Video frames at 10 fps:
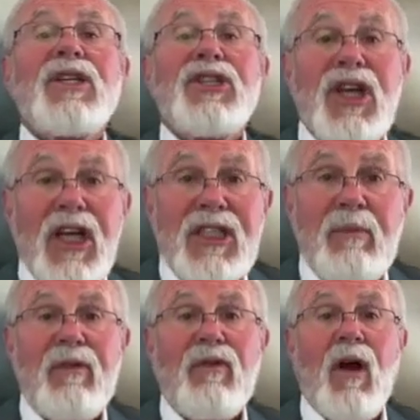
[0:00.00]
just
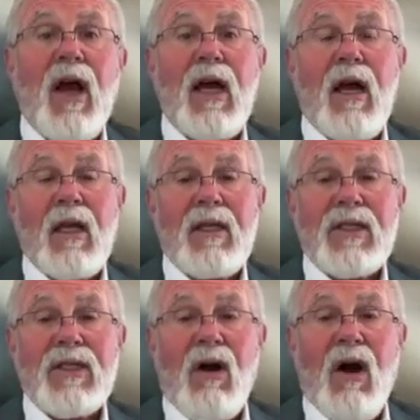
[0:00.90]
before I got on
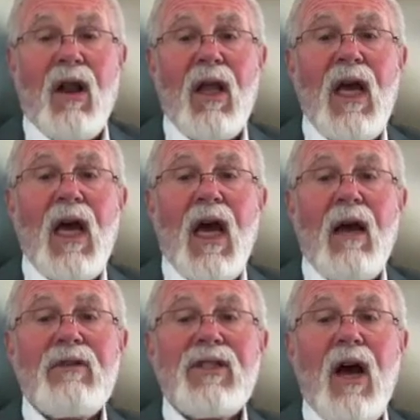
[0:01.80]
this call, I
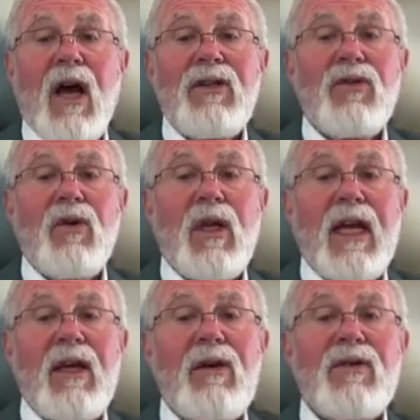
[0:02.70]
was talking to a
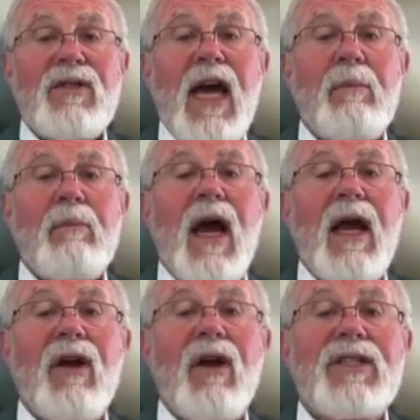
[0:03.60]
lady who's had
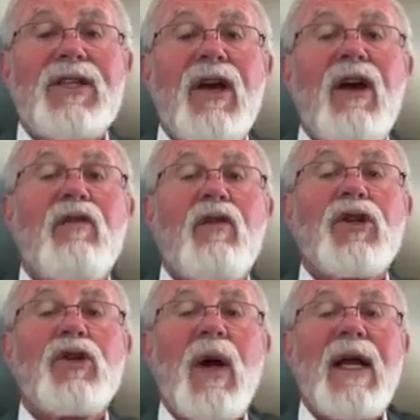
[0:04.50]
migraines for
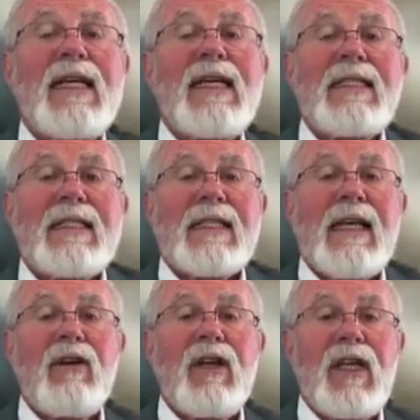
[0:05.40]

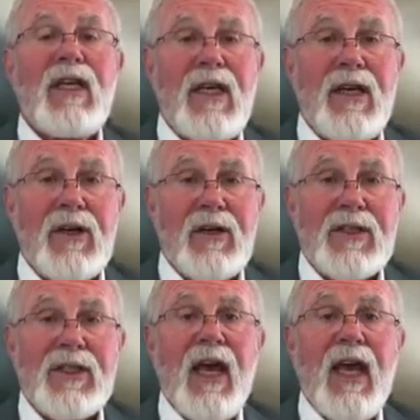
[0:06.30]
27 years,